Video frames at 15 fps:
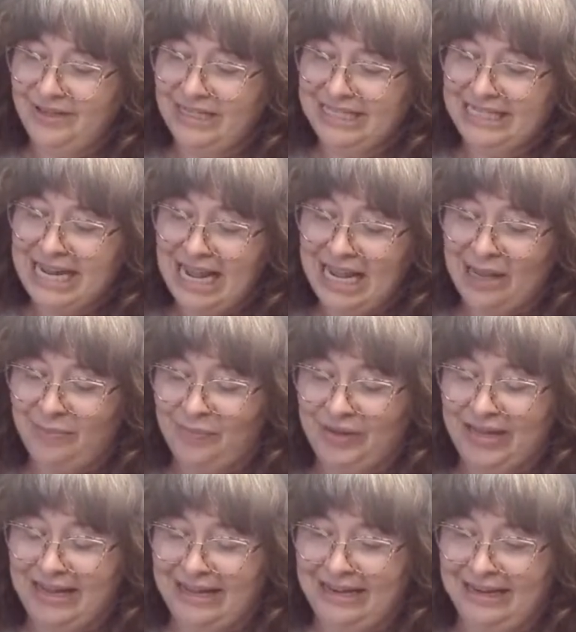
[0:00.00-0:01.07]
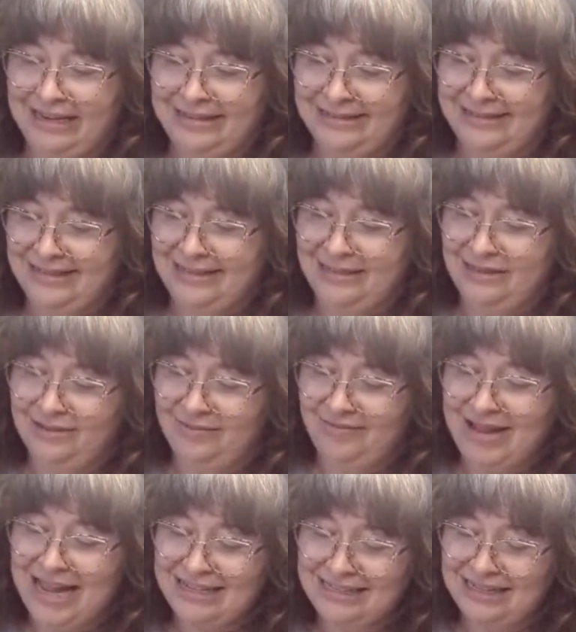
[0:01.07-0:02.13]
tape and
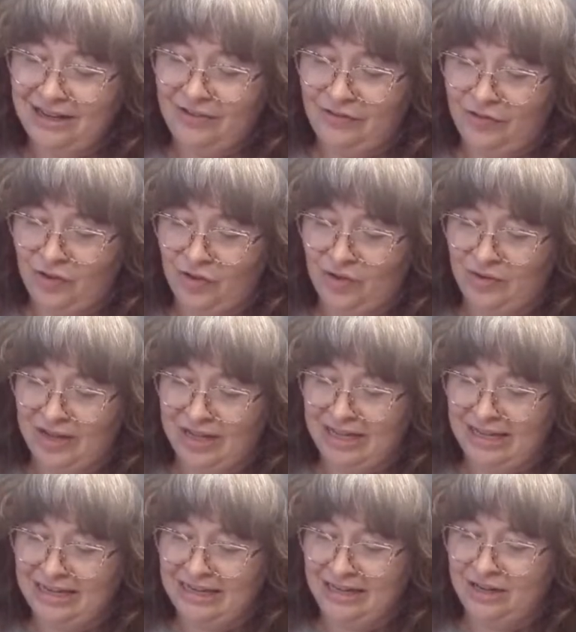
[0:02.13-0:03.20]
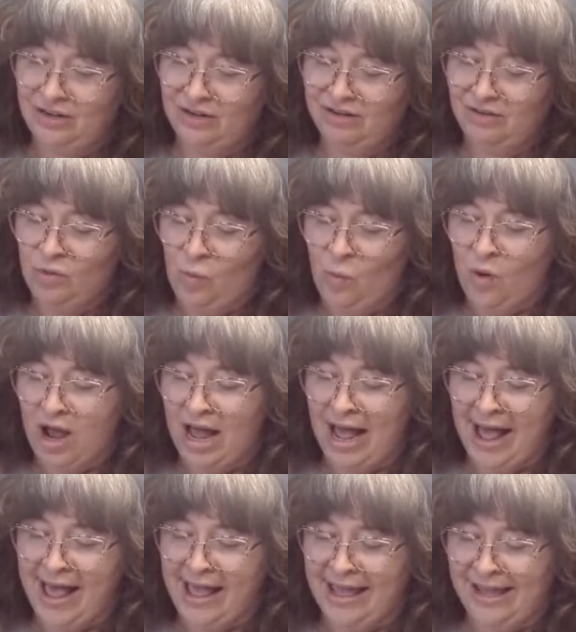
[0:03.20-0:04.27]
masking fluid and
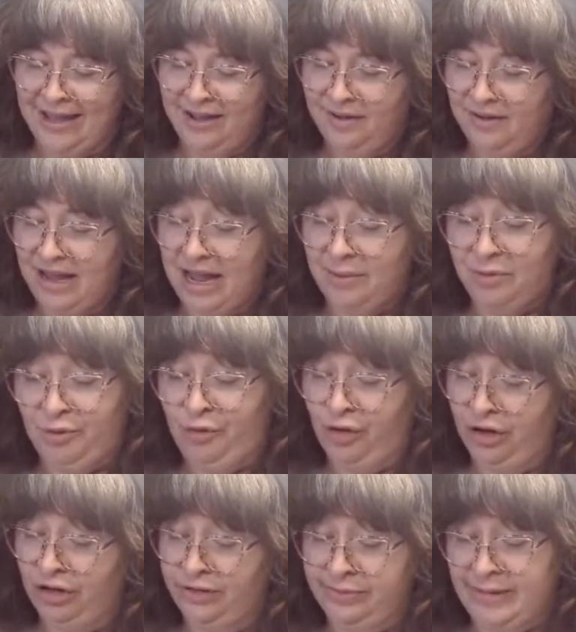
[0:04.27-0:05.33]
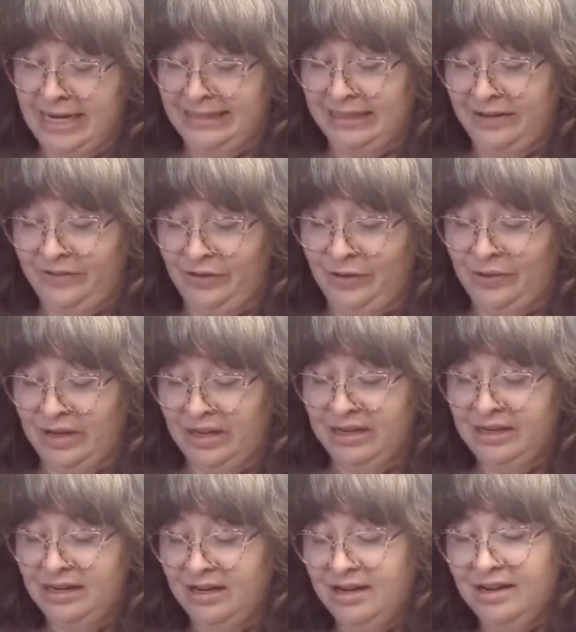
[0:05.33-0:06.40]
why I prefer to use masking
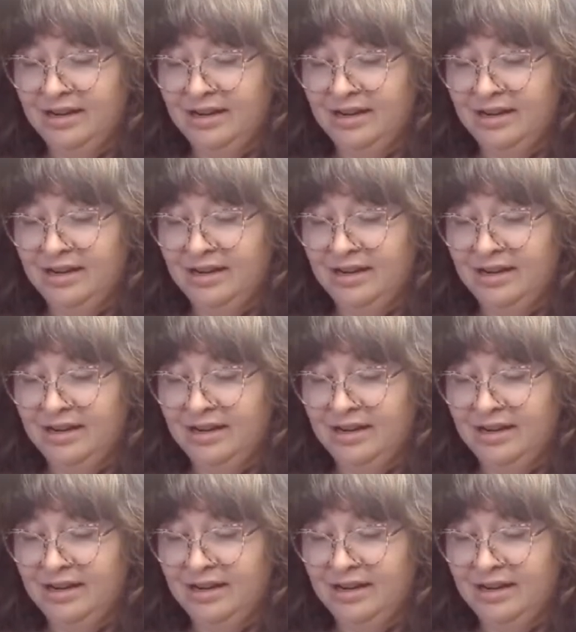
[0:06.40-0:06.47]
fluid